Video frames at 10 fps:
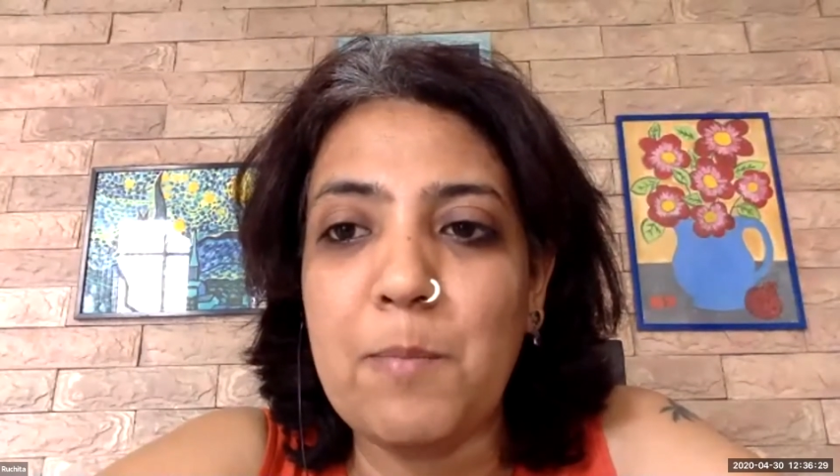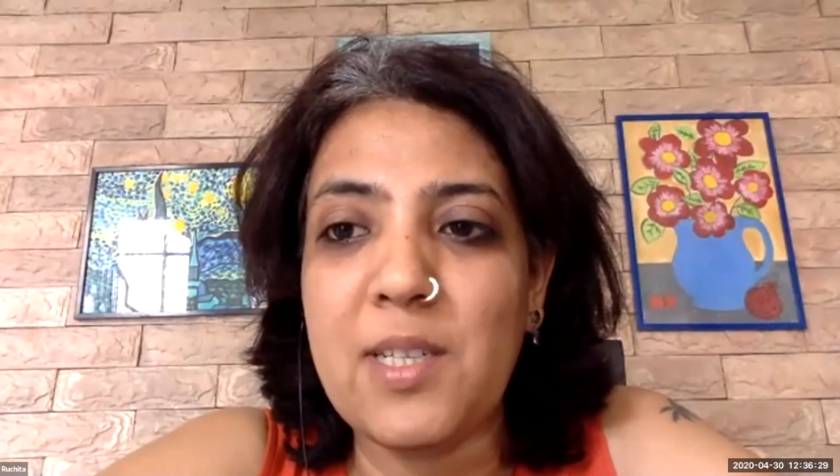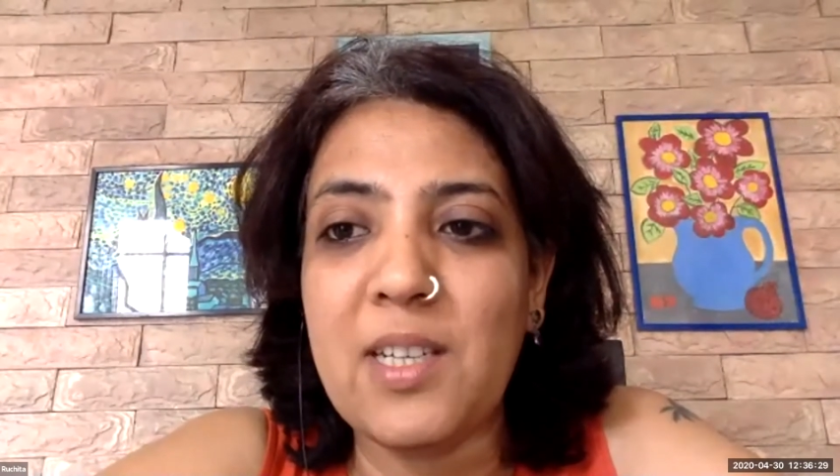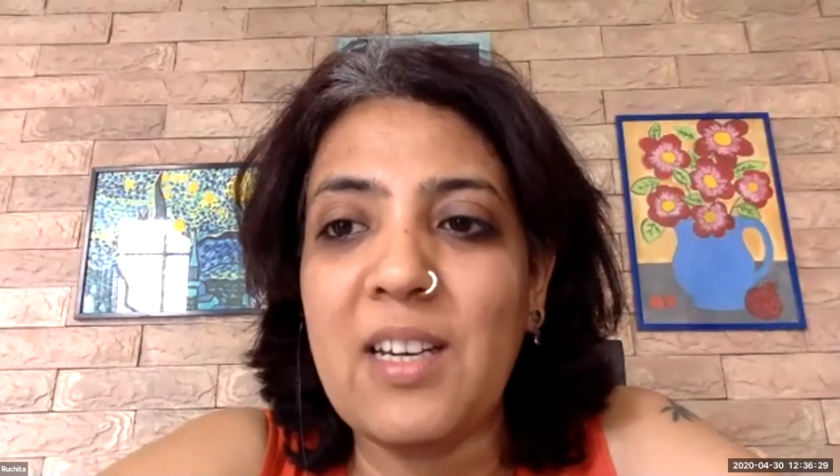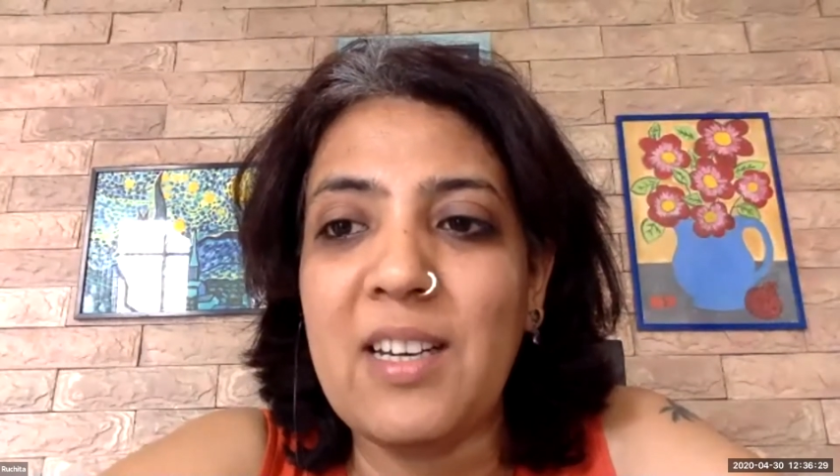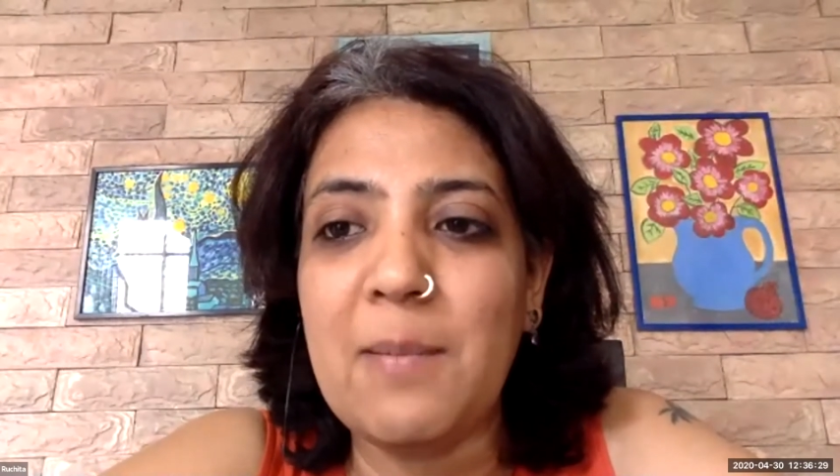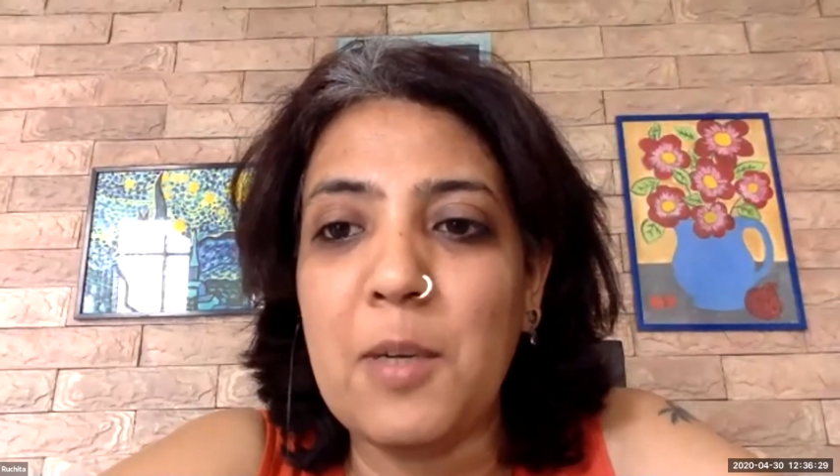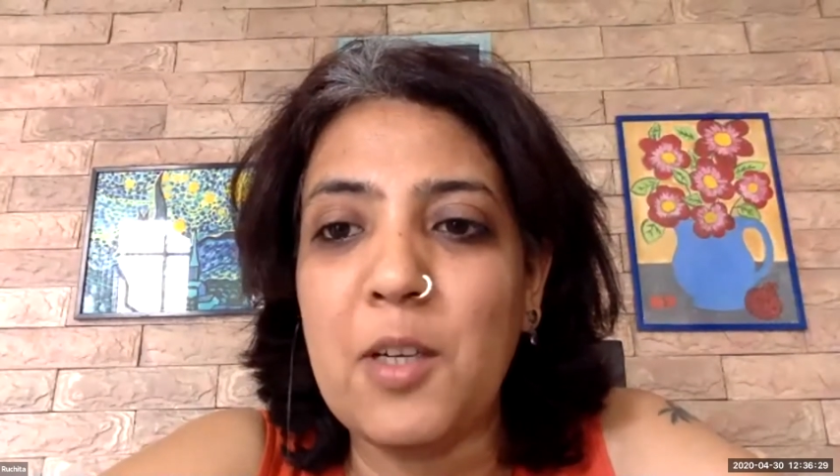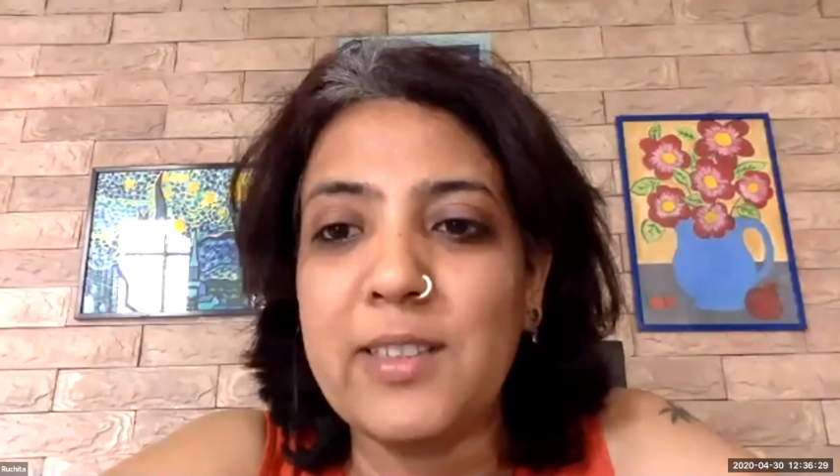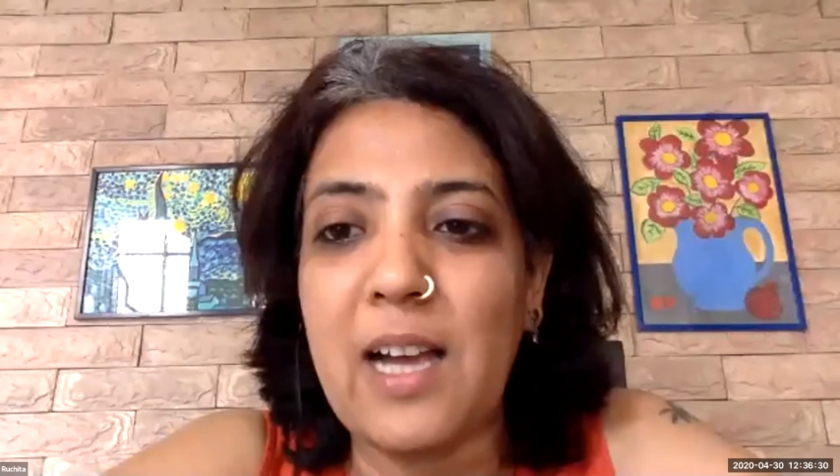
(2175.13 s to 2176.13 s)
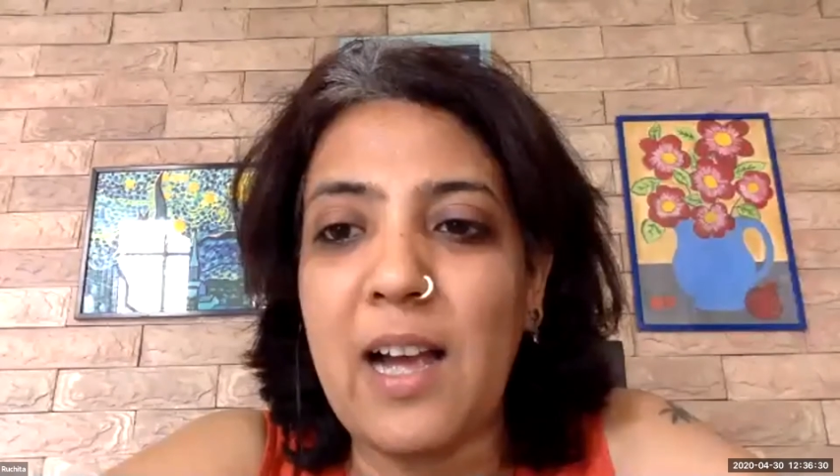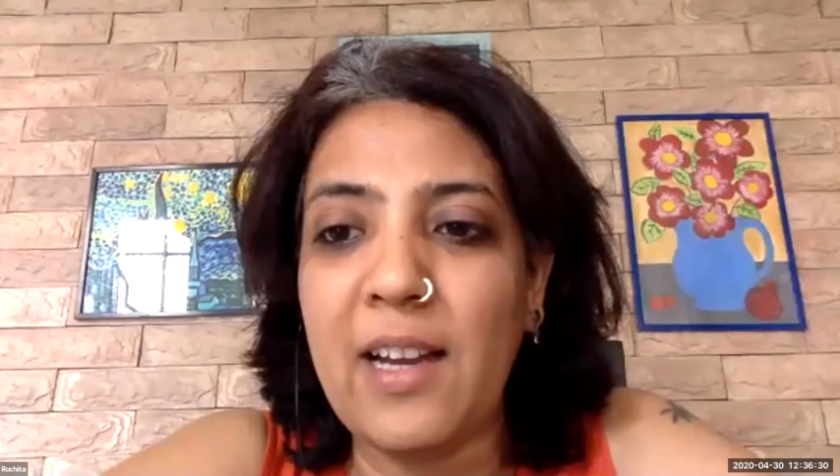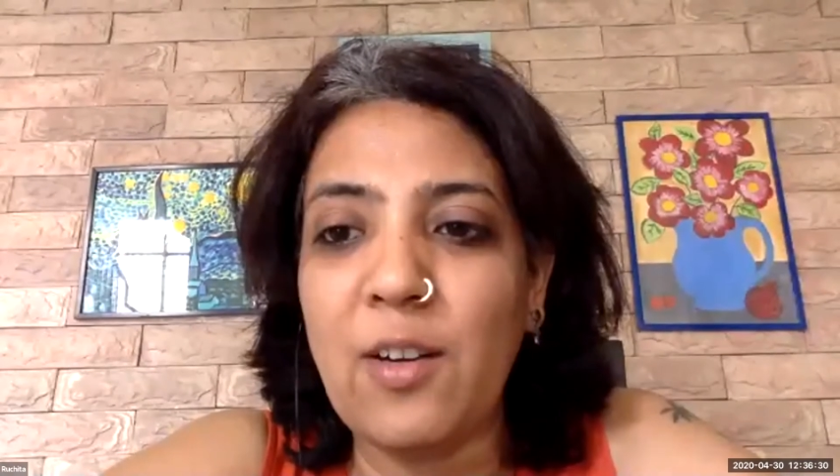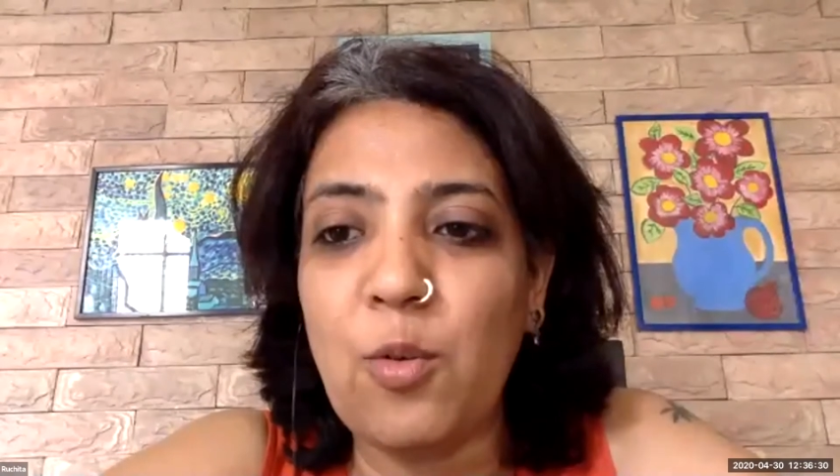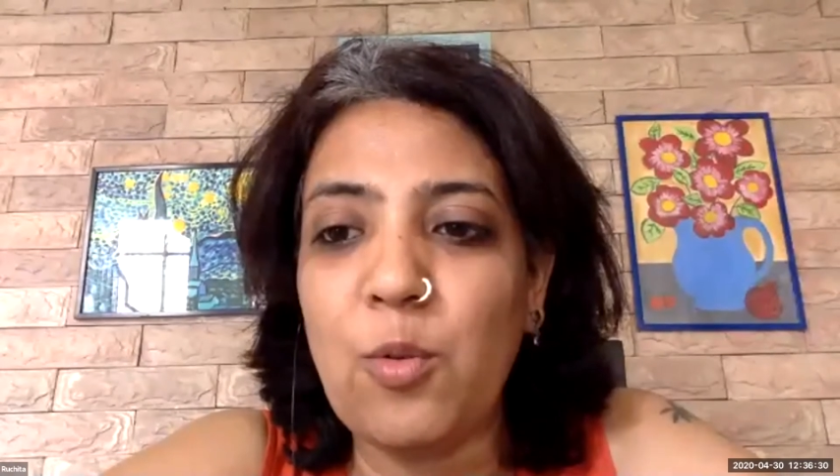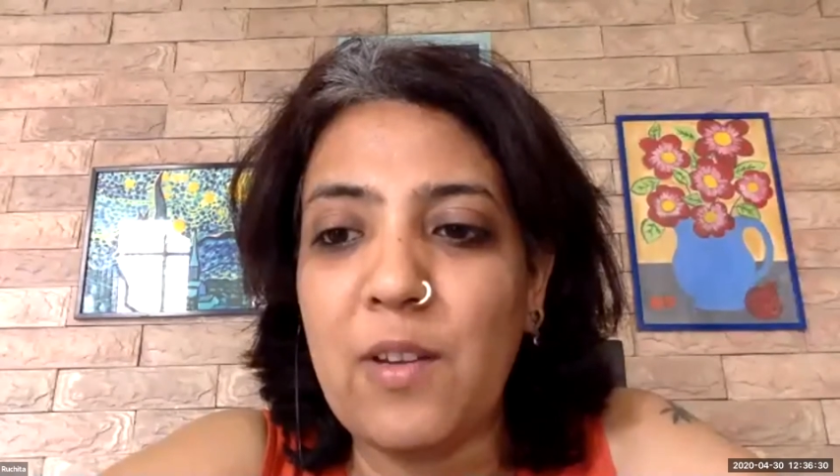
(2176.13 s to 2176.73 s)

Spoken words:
particularly because I know